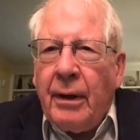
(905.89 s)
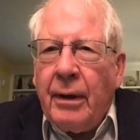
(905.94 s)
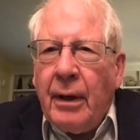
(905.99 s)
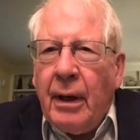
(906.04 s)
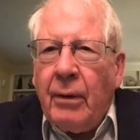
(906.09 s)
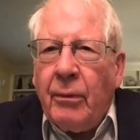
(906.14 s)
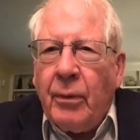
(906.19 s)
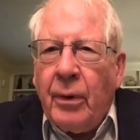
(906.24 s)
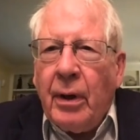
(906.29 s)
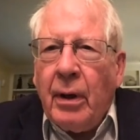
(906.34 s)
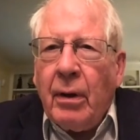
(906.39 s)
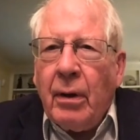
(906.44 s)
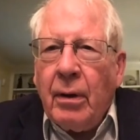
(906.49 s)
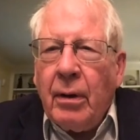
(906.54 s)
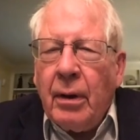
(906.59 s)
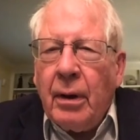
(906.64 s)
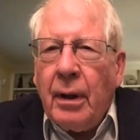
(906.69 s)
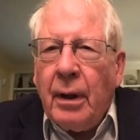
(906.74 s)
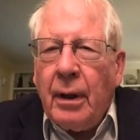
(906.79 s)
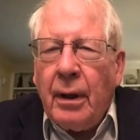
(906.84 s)
and will
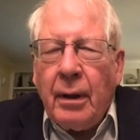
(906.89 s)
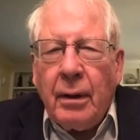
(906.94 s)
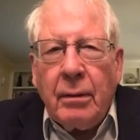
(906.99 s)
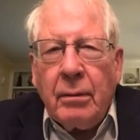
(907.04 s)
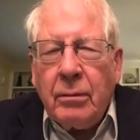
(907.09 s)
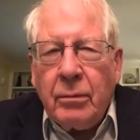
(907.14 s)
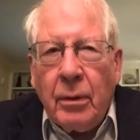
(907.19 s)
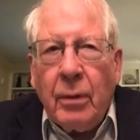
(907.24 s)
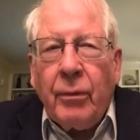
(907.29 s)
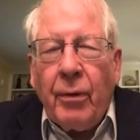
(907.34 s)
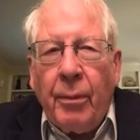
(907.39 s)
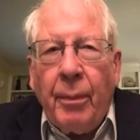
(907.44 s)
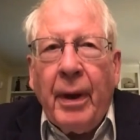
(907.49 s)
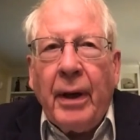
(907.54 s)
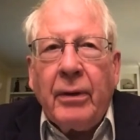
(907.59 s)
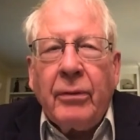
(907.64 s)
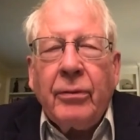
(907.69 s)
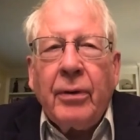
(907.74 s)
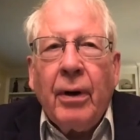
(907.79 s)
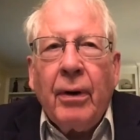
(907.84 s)

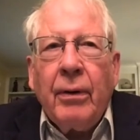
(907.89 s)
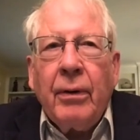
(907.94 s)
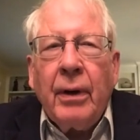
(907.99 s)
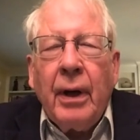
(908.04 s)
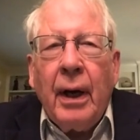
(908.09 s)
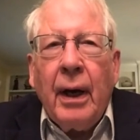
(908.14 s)
remain so.